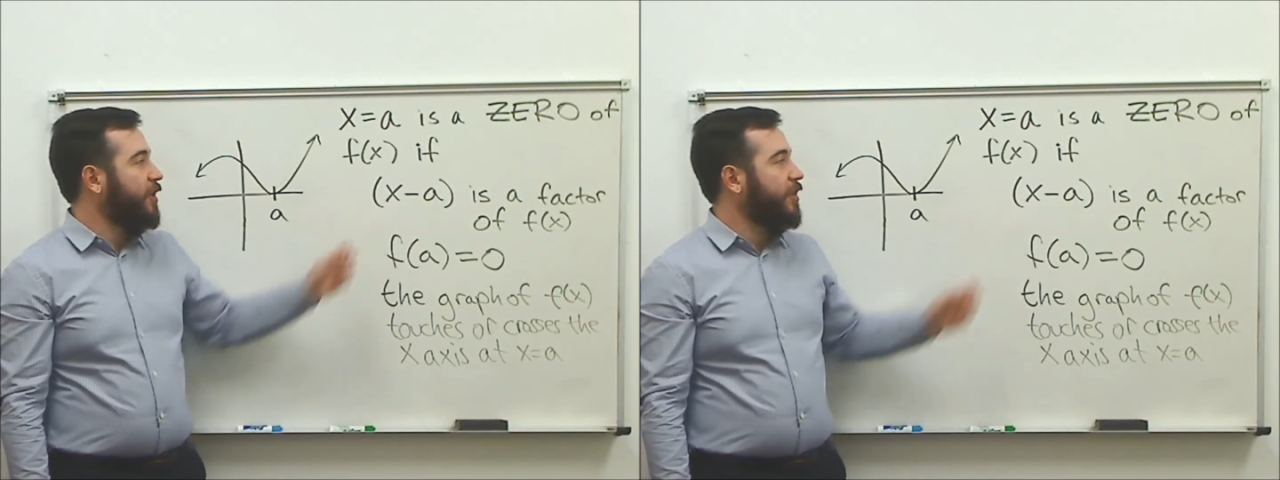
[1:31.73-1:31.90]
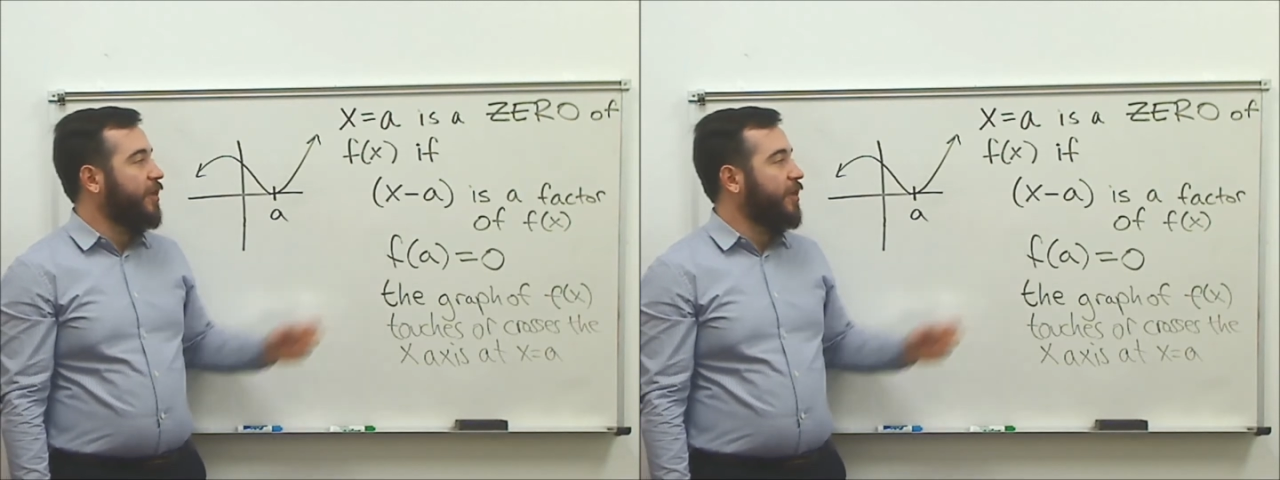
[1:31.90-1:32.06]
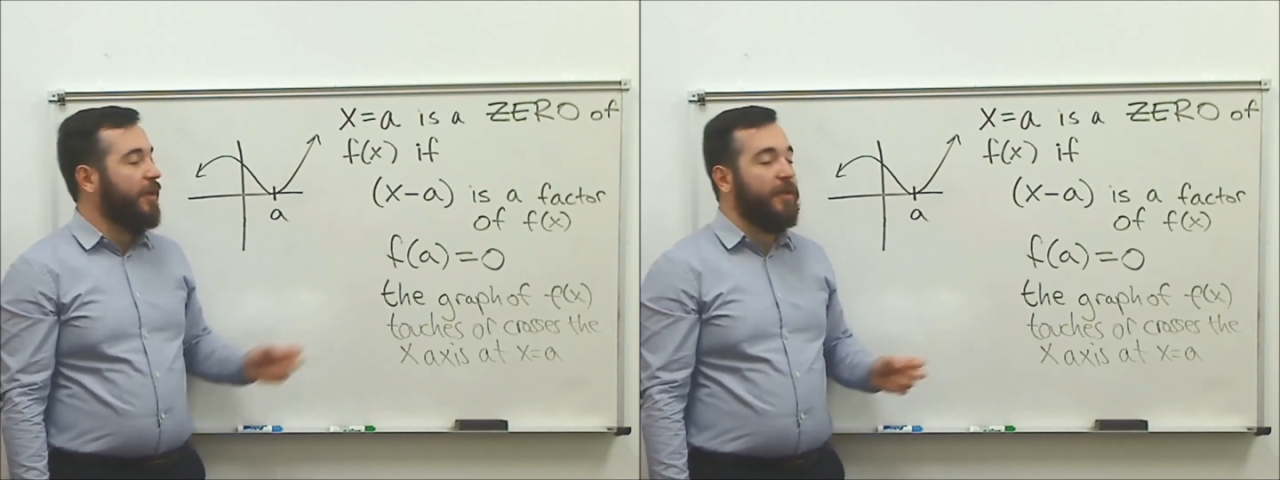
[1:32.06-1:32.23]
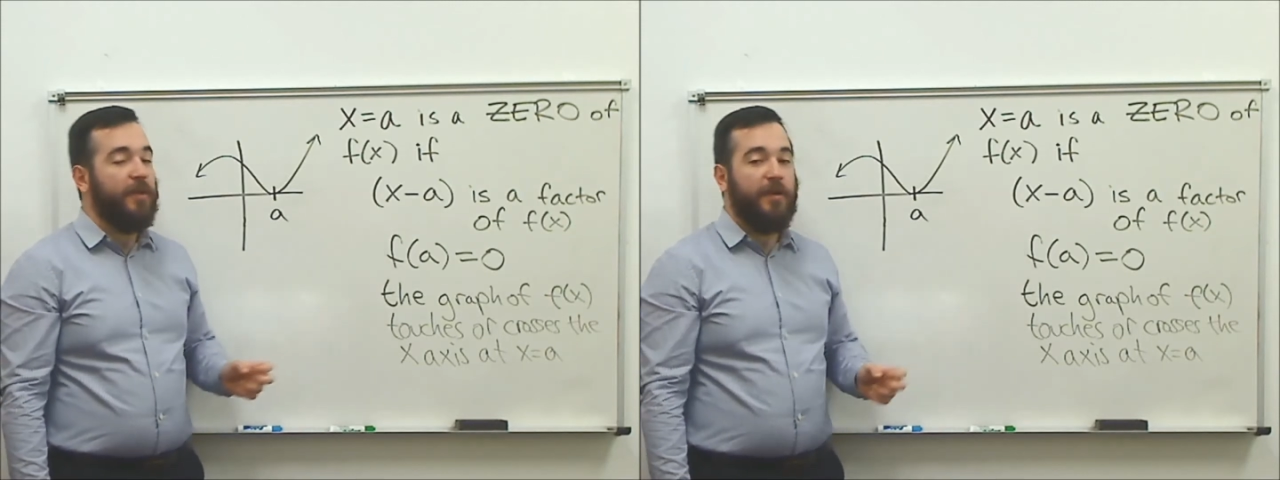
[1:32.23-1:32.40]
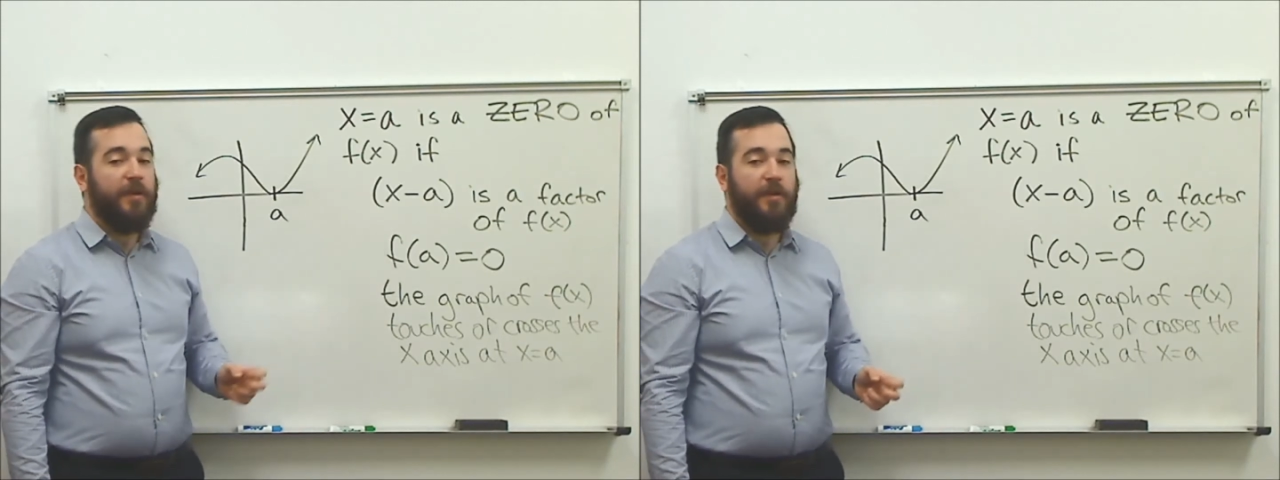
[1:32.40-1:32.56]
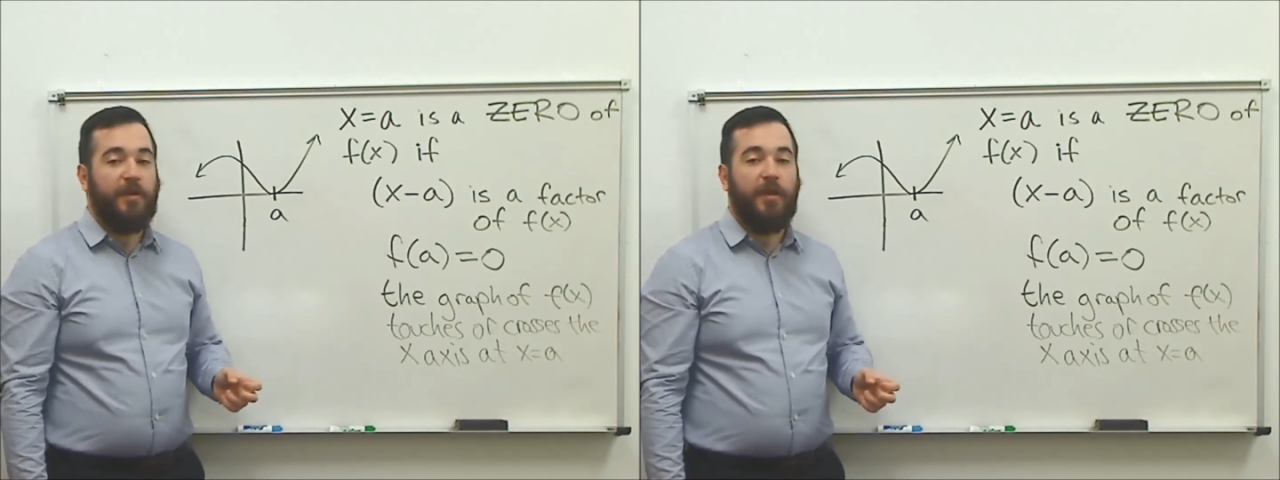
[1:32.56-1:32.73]

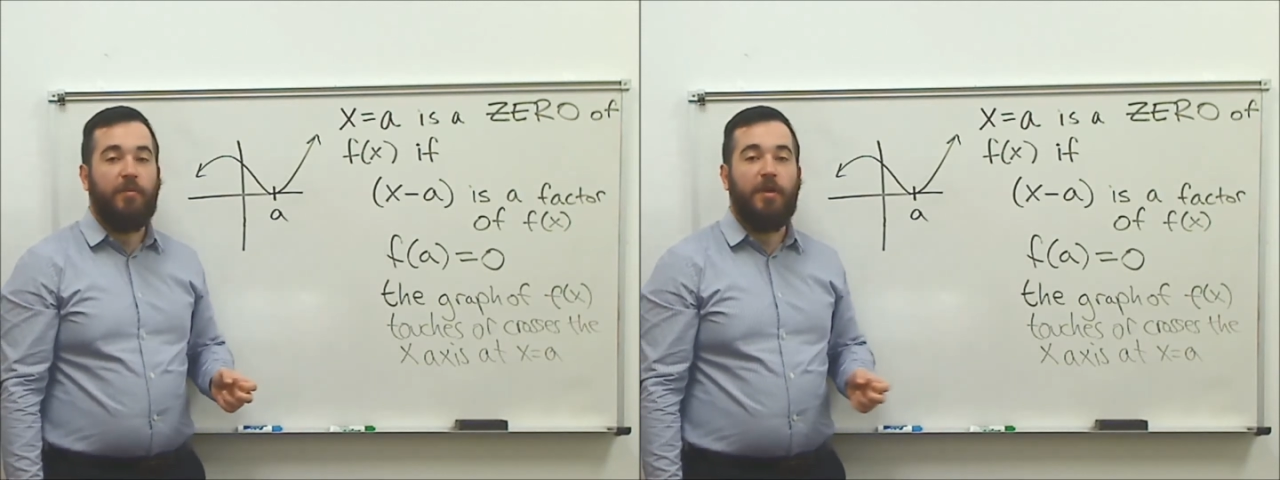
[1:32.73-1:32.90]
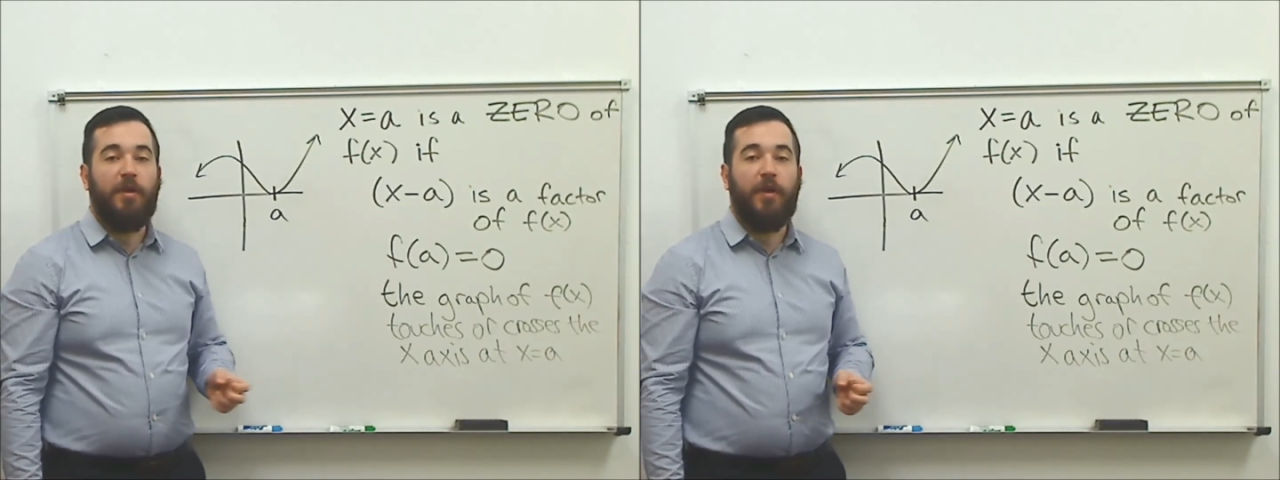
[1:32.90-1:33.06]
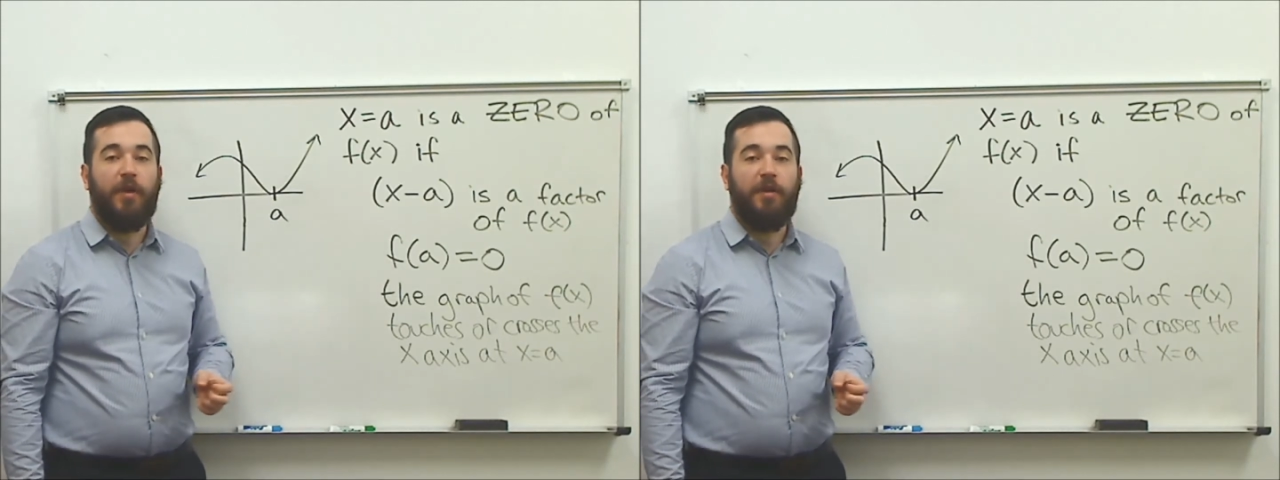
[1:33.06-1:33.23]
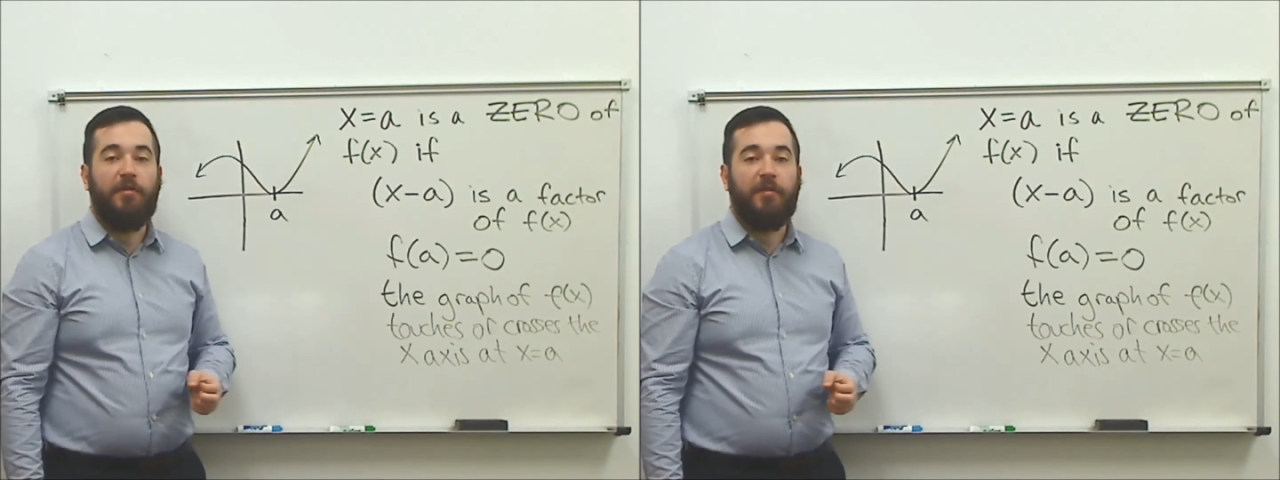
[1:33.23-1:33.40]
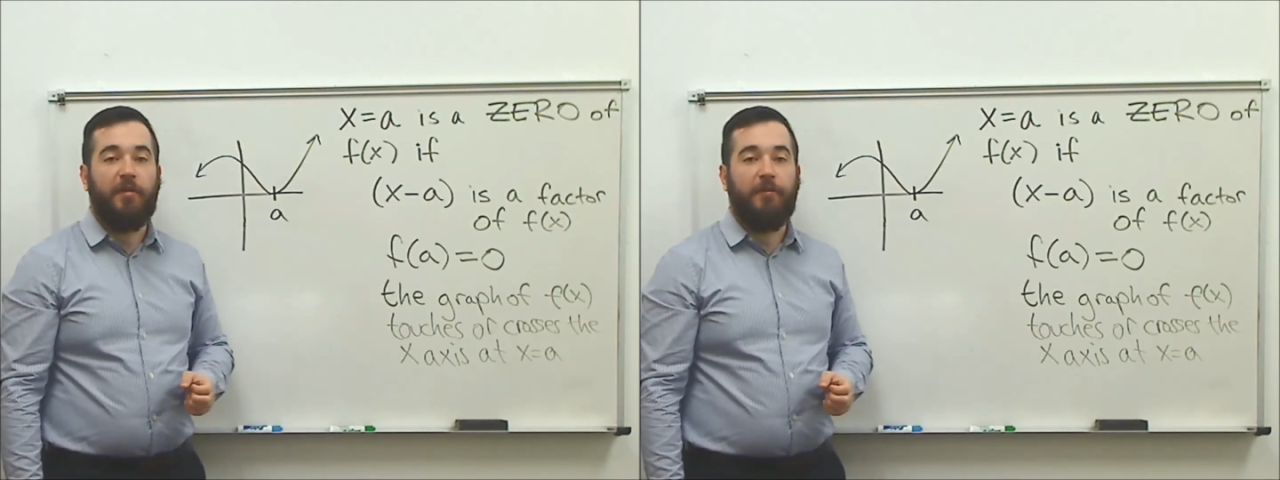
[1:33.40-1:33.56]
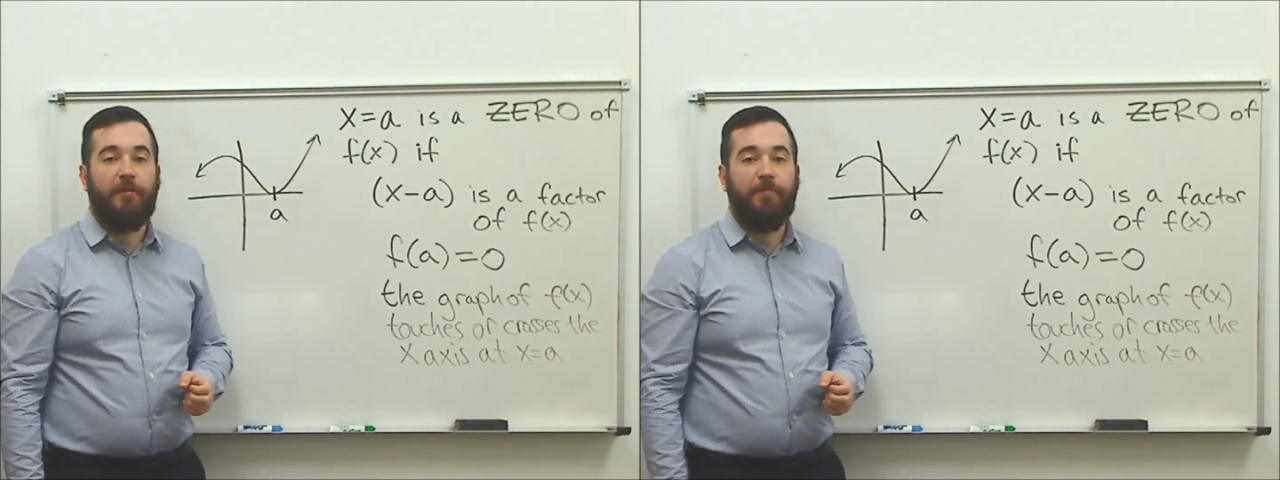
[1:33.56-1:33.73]
things can be quite
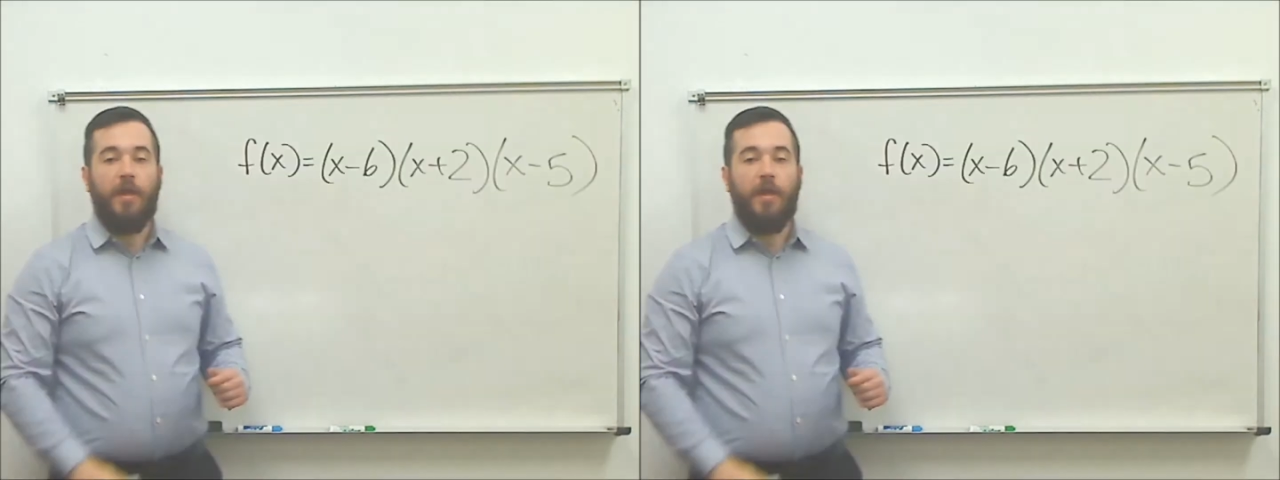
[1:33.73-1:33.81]
useful.